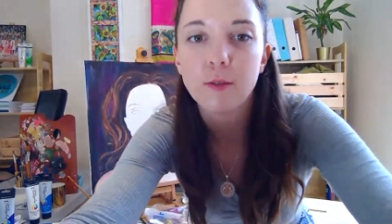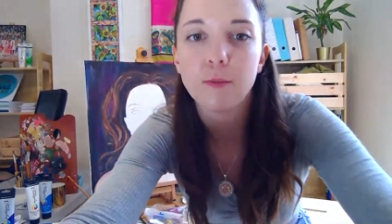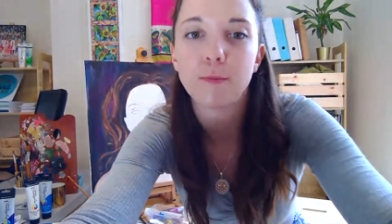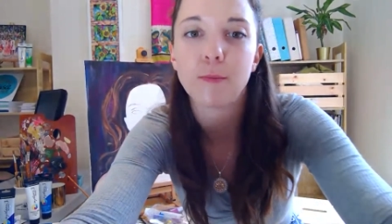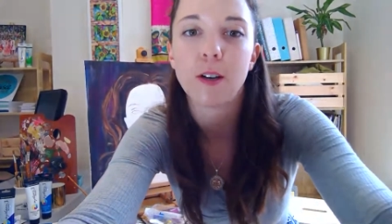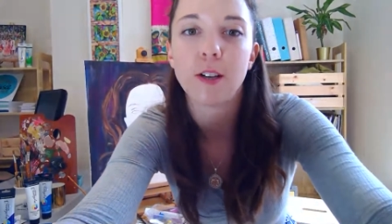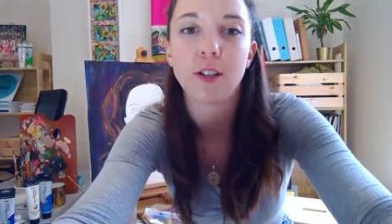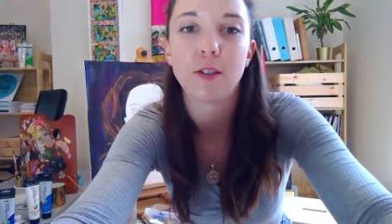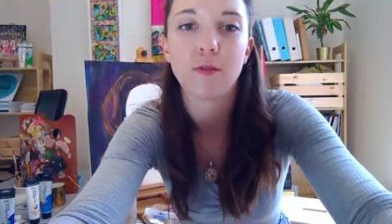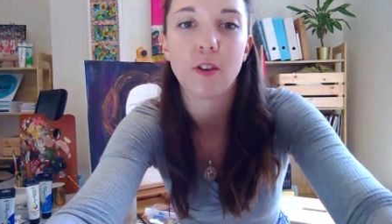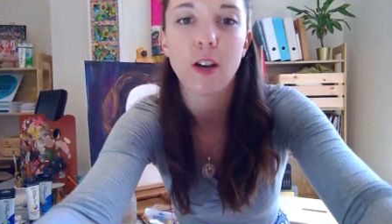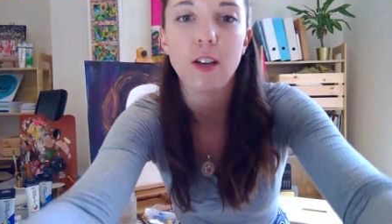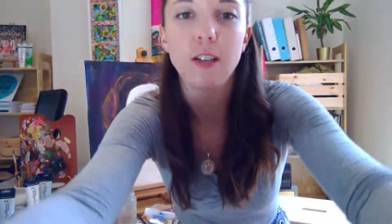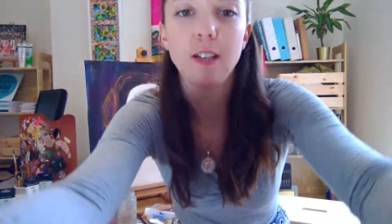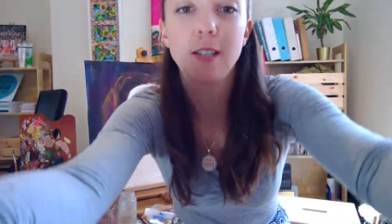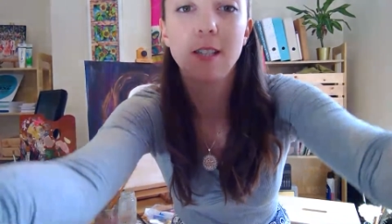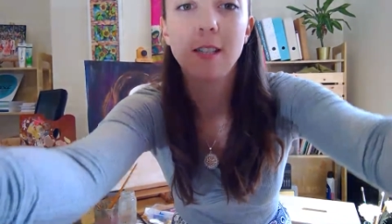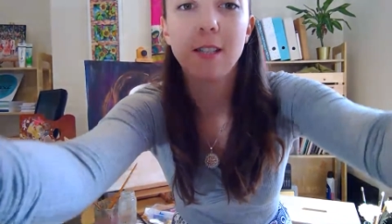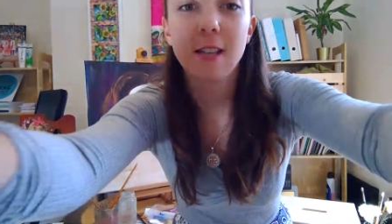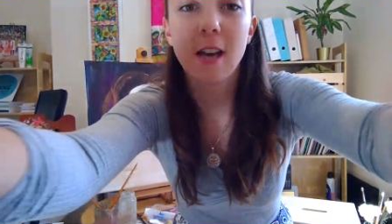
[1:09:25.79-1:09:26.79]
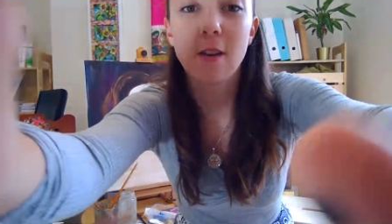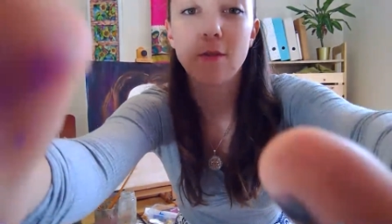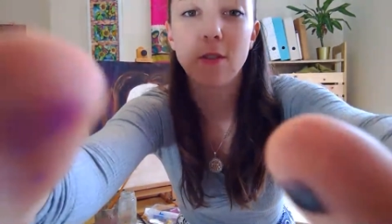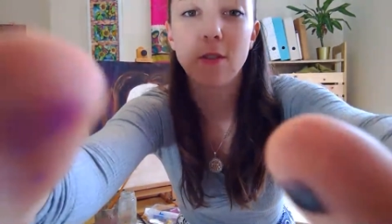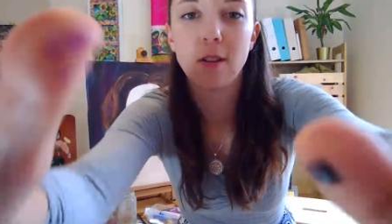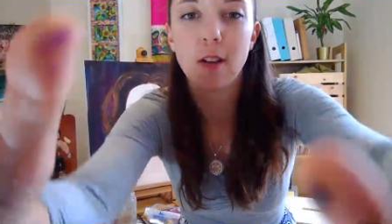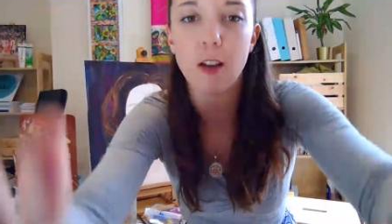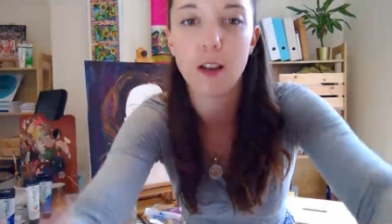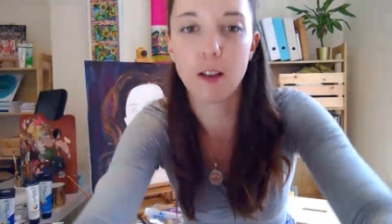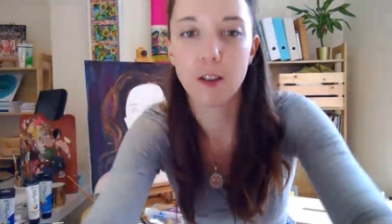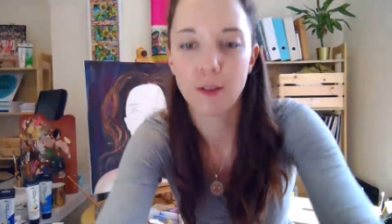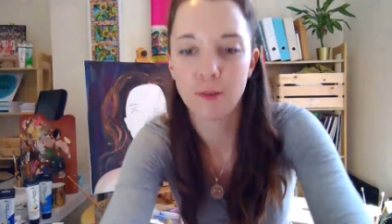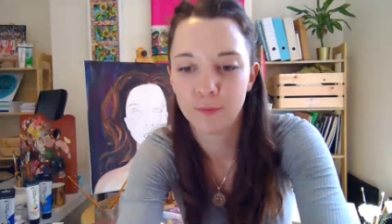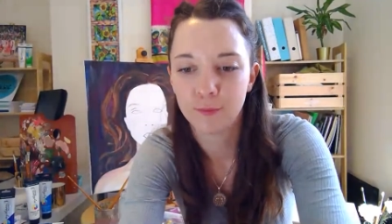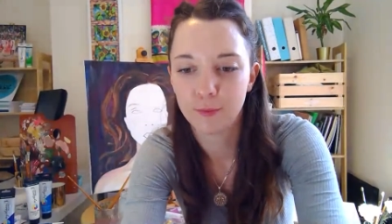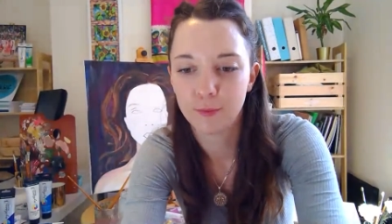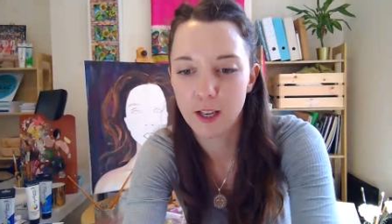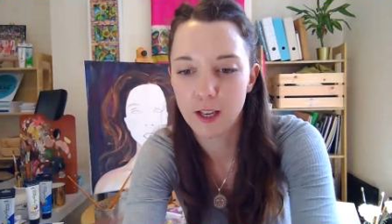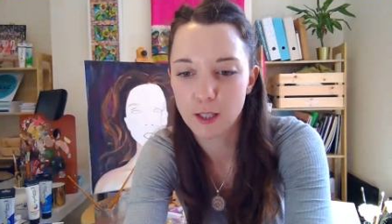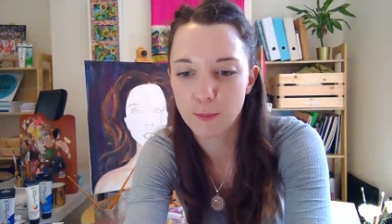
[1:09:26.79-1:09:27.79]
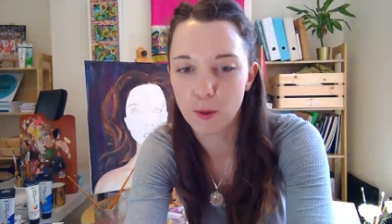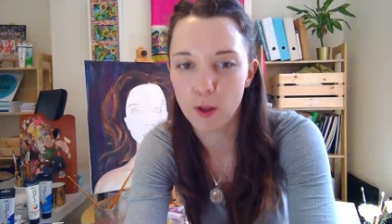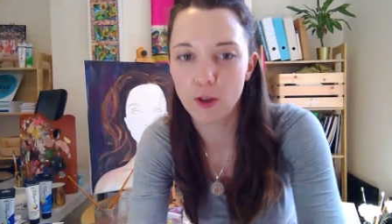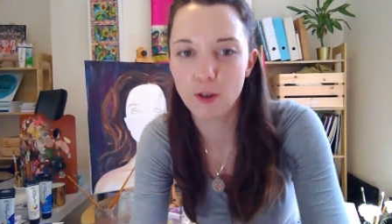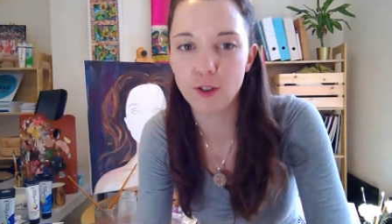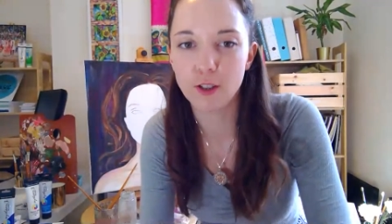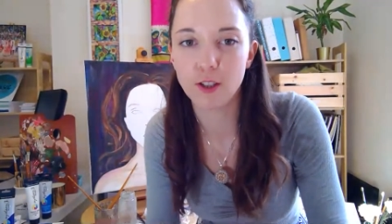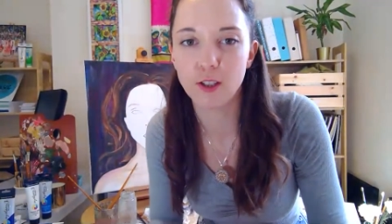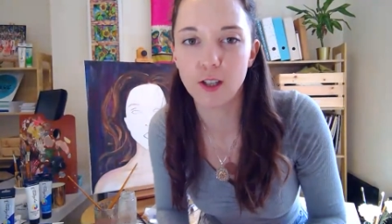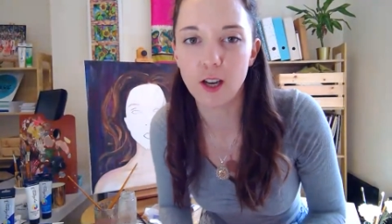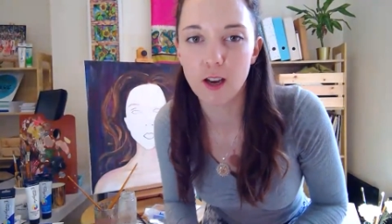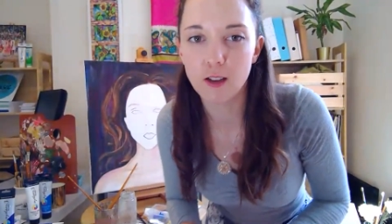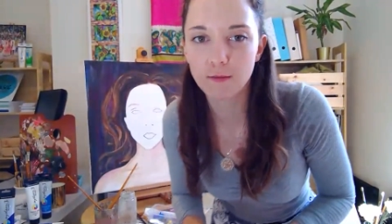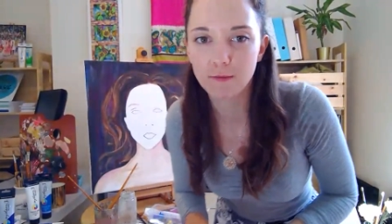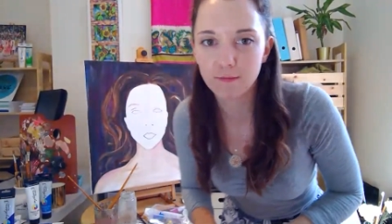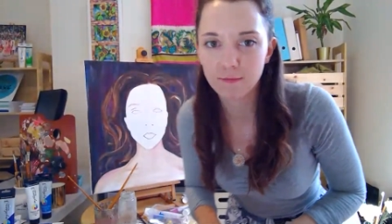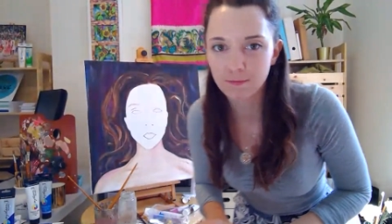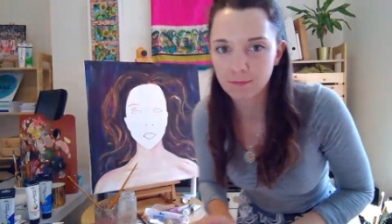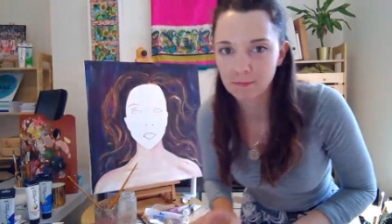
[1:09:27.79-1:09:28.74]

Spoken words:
my devices haven't like exploded yet.